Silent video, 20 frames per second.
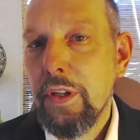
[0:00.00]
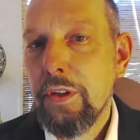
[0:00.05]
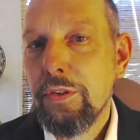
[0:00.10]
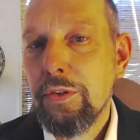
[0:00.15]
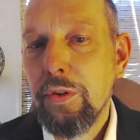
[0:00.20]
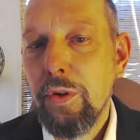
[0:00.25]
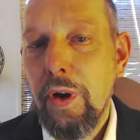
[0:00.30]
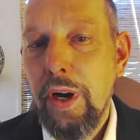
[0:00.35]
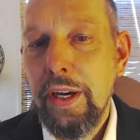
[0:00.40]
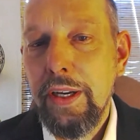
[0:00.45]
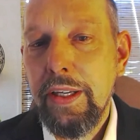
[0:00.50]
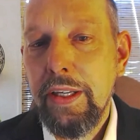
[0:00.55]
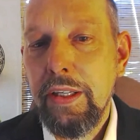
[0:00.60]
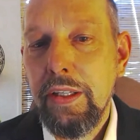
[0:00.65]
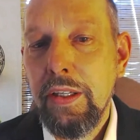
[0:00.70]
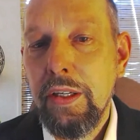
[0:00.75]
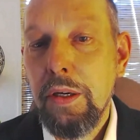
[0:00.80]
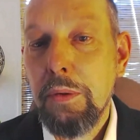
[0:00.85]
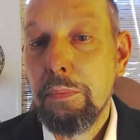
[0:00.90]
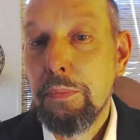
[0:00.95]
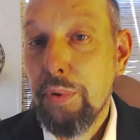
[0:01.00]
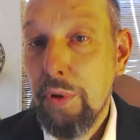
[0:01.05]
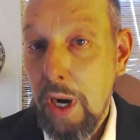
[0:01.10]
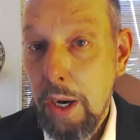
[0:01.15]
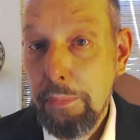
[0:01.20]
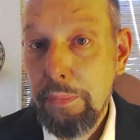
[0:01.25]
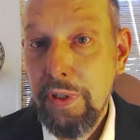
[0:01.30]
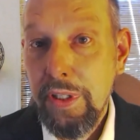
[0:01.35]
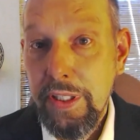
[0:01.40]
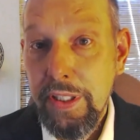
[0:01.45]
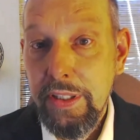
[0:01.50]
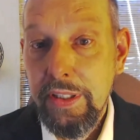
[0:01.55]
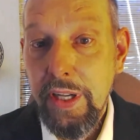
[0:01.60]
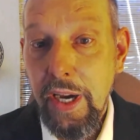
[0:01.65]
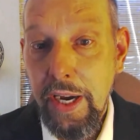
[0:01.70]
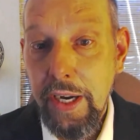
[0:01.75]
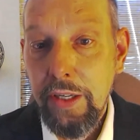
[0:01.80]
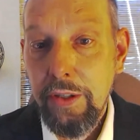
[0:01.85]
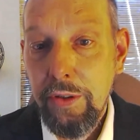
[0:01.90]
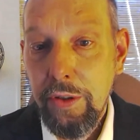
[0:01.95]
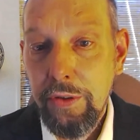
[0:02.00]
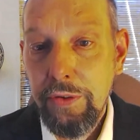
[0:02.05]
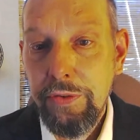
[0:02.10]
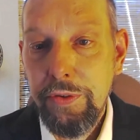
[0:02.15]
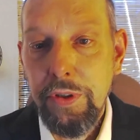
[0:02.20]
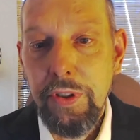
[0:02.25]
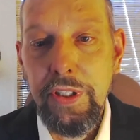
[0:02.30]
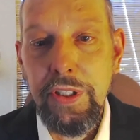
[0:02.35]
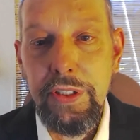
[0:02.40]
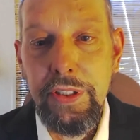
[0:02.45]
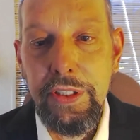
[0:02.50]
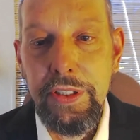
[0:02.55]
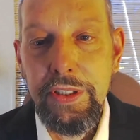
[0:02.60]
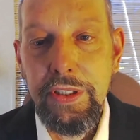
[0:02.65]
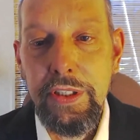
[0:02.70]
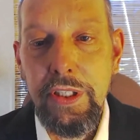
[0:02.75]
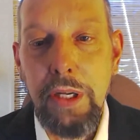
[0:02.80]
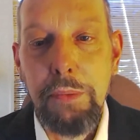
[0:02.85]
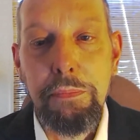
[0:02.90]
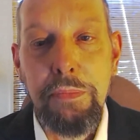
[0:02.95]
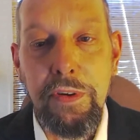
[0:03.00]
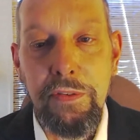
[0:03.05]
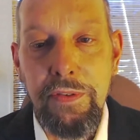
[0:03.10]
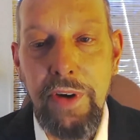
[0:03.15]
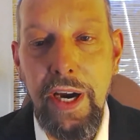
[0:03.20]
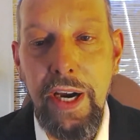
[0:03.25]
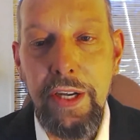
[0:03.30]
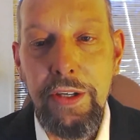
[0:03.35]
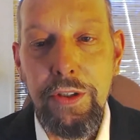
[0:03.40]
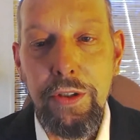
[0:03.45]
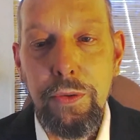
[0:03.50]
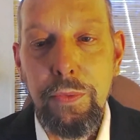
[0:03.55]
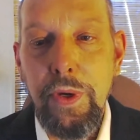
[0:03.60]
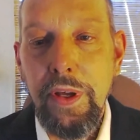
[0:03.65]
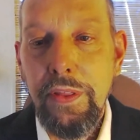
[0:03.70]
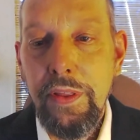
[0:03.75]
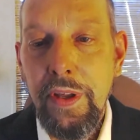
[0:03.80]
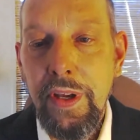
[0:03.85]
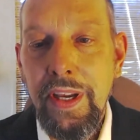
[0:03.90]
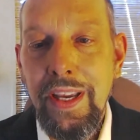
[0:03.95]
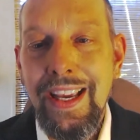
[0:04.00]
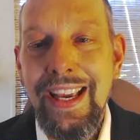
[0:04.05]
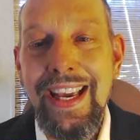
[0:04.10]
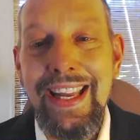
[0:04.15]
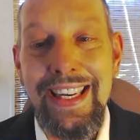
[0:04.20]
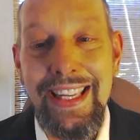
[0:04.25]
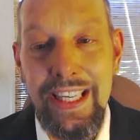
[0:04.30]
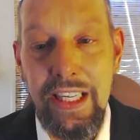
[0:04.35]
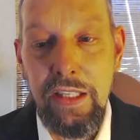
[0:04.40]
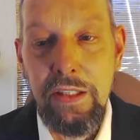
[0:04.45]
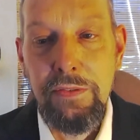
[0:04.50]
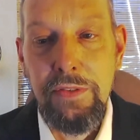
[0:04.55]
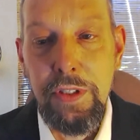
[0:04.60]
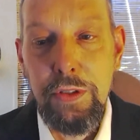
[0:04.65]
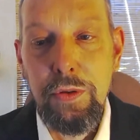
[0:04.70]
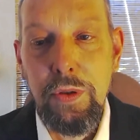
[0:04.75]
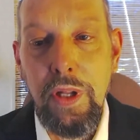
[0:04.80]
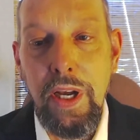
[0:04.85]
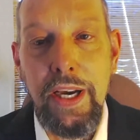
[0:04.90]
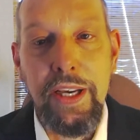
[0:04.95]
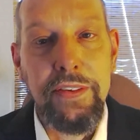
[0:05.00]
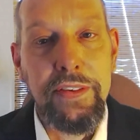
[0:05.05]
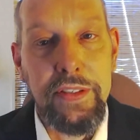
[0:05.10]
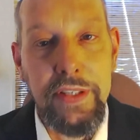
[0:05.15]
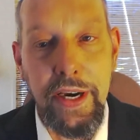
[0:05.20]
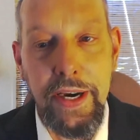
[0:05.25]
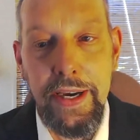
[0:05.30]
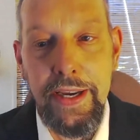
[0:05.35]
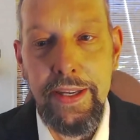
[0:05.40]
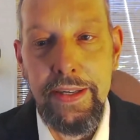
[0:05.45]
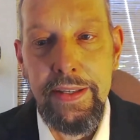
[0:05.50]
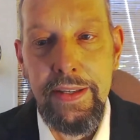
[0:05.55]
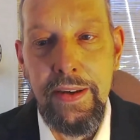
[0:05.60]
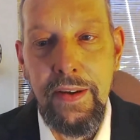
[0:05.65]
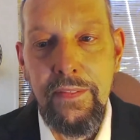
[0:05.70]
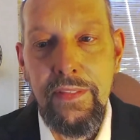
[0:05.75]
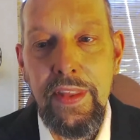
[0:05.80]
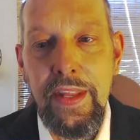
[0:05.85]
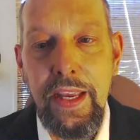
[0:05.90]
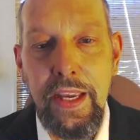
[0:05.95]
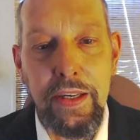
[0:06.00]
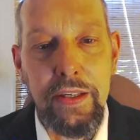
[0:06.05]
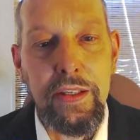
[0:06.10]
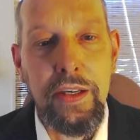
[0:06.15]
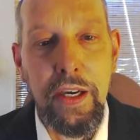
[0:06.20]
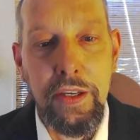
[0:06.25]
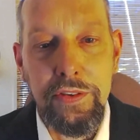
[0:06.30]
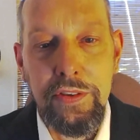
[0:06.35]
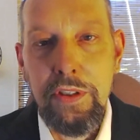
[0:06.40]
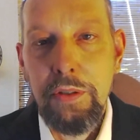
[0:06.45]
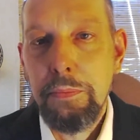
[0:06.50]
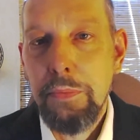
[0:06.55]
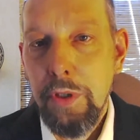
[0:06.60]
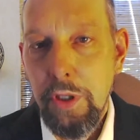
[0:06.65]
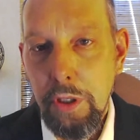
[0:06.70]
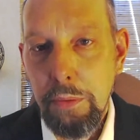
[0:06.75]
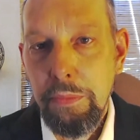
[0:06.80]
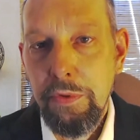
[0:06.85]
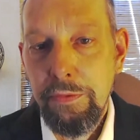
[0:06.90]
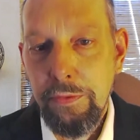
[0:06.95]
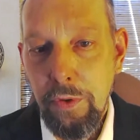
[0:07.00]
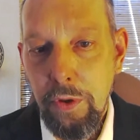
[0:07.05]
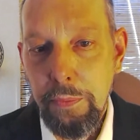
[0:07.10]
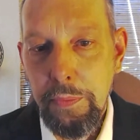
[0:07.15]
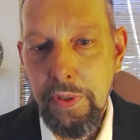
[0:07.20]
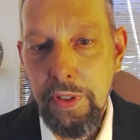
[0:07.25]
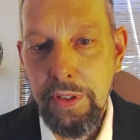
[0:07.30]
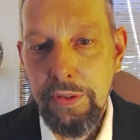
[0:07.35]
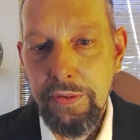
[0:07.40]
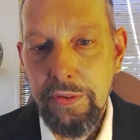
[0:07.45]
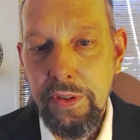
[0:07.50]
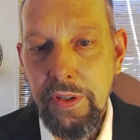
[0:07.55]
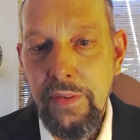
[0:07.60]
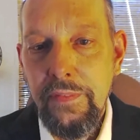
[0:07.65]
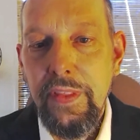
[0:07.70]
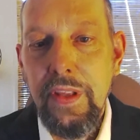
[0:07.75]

so I can properly diagnose your condition and provide you with an individualized diet and custom herbal formulas.